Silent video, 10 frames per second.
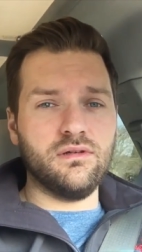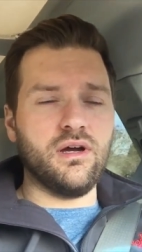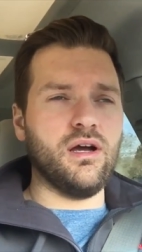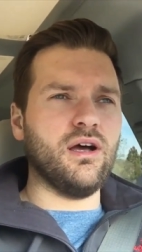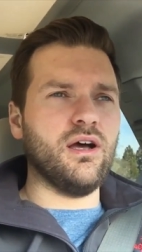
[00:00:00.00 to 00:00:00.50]

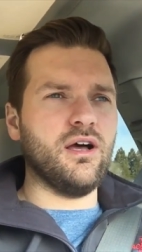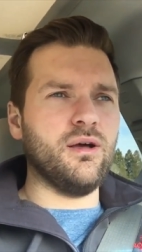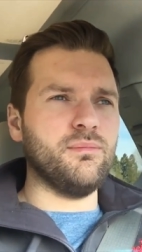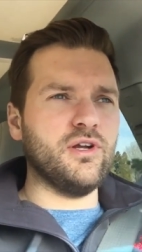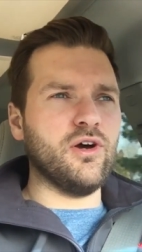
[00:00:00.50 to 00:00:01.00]

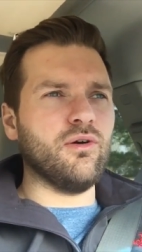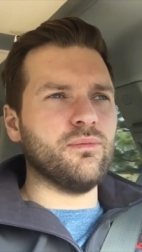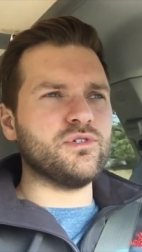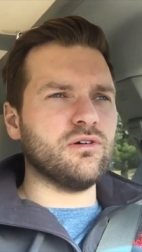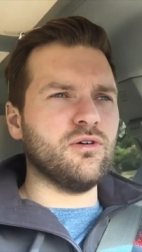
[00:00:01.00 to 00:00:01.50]
Um, you know,
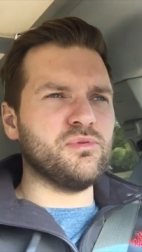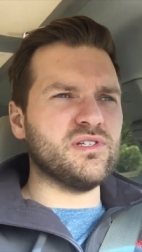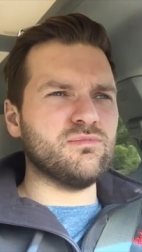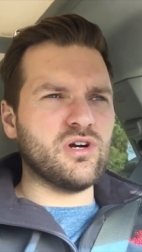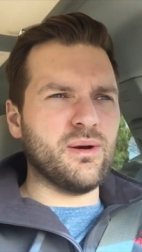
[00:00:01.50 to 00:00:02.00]
I'm sure he'll
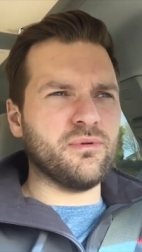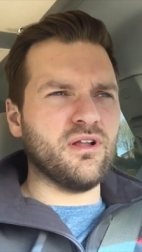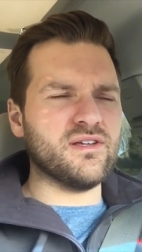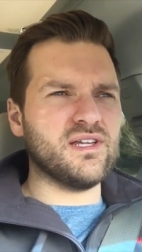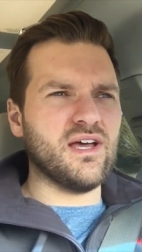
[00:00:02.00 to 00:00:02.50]
put some drop
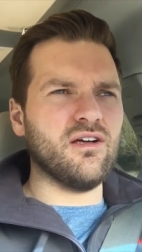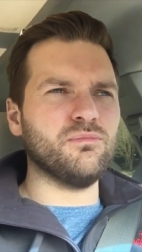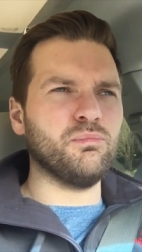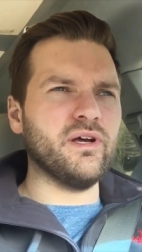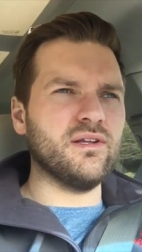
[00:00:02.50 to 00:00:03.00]
cloths
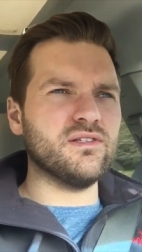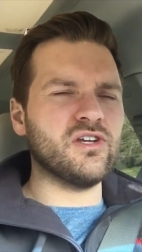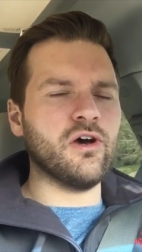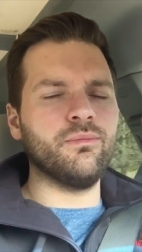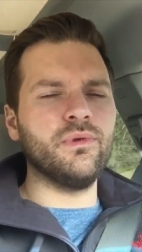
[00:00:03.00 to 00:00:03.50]
down, but
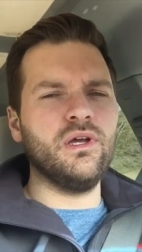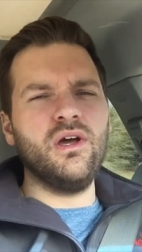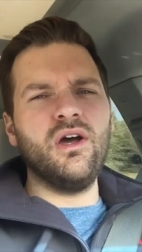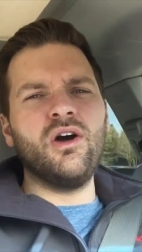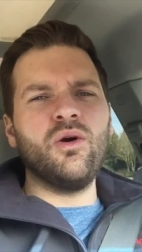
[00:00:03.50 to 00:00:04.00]
so
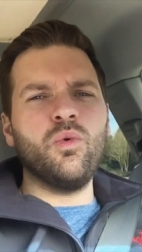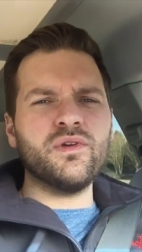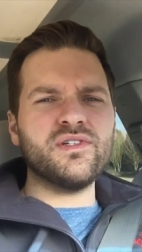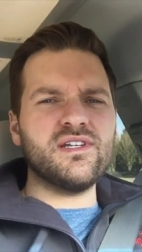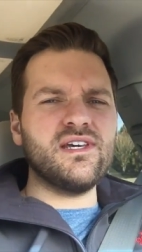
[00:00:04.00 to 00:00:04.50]

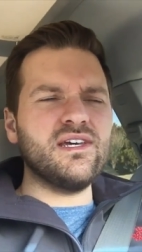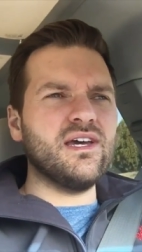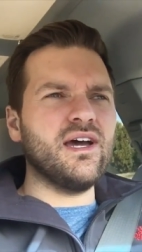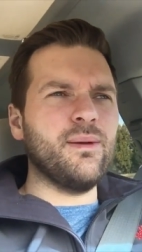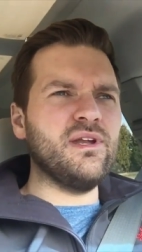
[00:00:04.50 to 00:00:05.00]
we'll
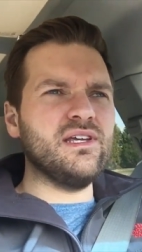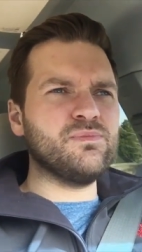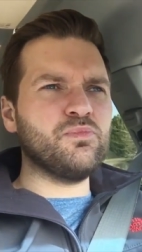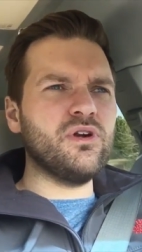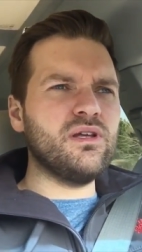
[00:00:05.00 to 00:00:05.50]
see. I mean,
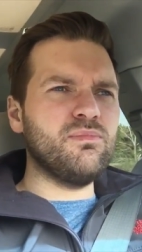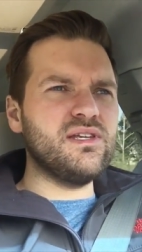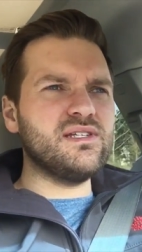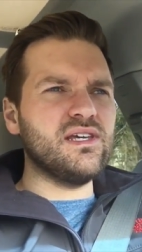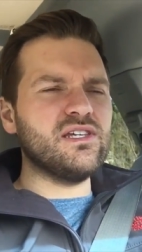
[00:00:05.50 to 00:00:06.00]
he's pretty
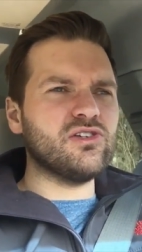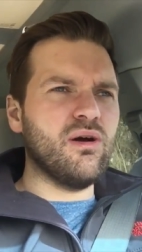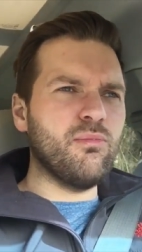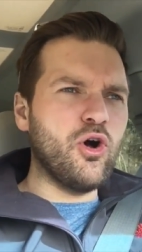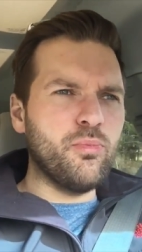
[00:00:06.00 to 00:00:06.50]
busy, so
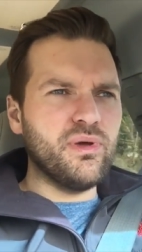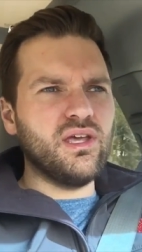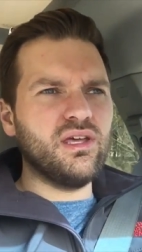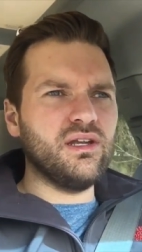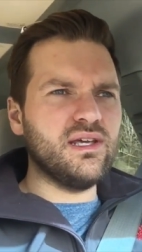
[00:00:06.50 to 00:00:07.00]
I'm
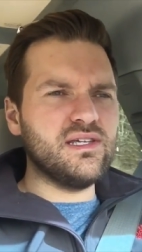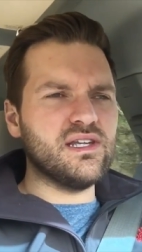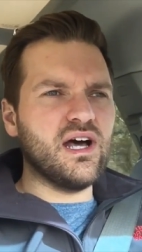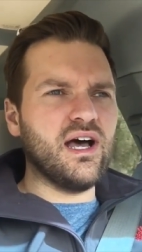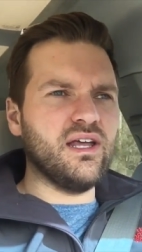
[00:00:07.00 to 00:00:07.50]
hoping
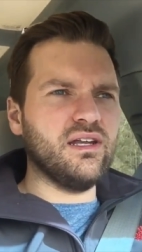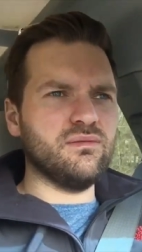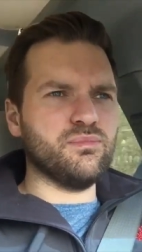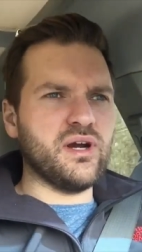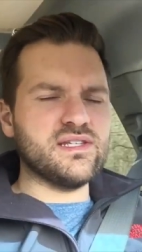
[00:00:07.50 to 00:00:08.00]
he's not
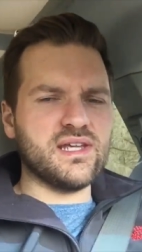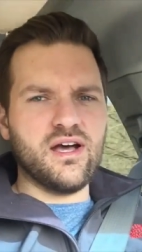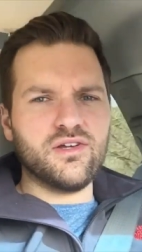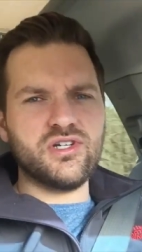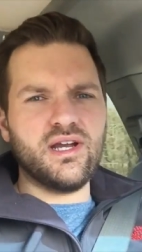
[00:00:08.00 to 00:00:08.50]
price
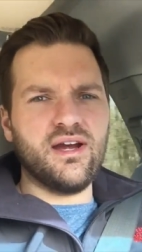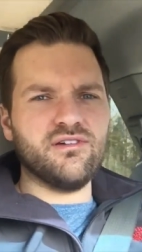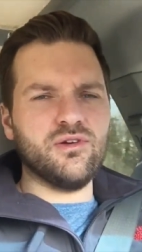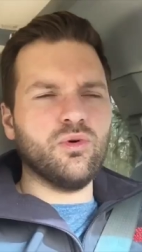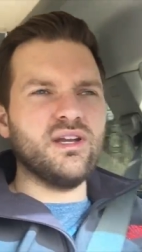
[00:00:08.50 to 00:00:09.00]
gouging
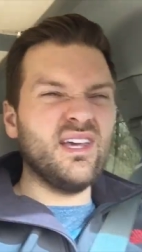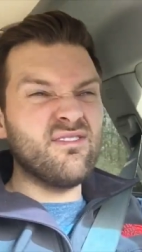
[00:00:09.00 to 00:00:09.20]
everyone.